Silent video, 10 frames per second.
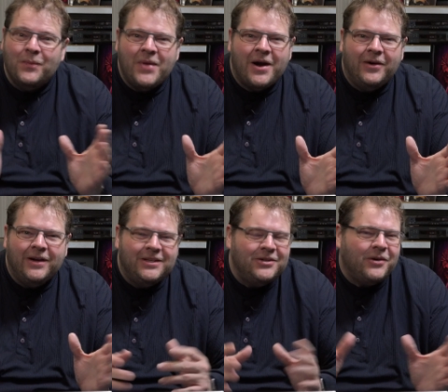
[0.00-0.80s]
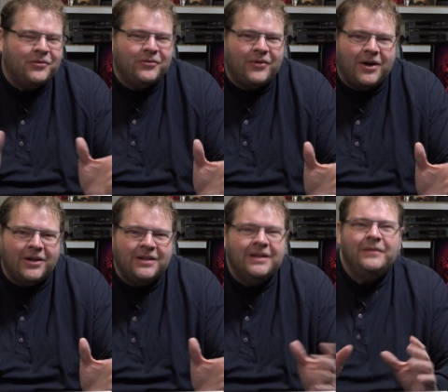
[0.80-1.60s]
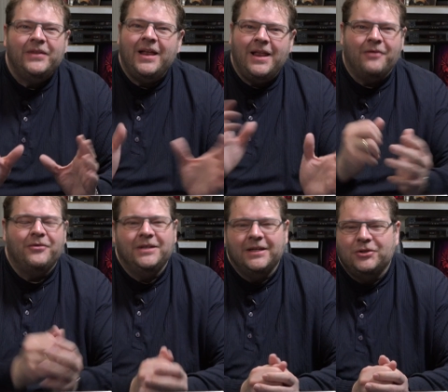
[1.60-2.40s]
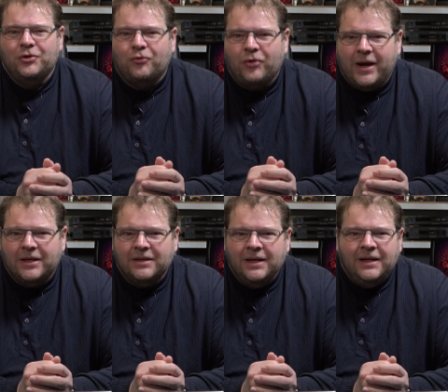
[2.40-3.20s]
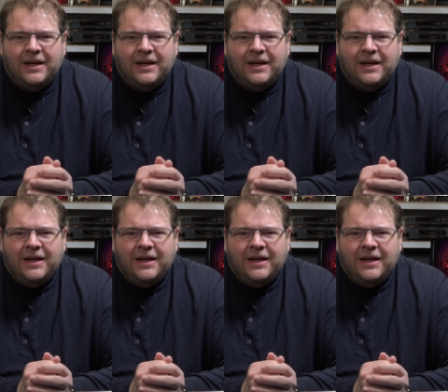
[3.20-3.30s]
married, you have fun, and everything's great.